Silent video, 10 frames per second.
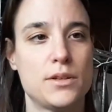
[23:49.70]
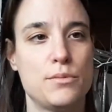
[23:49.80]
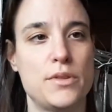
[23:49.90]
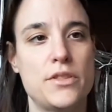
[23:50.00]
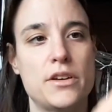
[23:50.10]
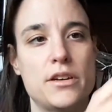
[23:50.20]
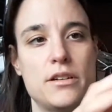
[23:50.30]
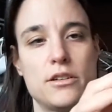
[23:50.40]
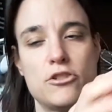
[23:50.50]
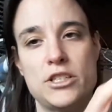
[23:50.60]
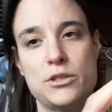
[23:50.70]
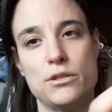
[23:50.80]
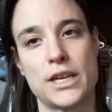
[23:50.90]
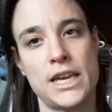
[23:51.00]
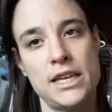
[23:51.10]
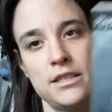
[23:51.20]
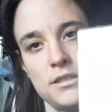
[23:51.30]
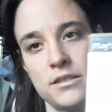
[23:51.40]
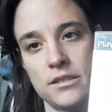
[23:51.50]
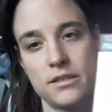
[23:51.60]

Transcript: with the crystal case,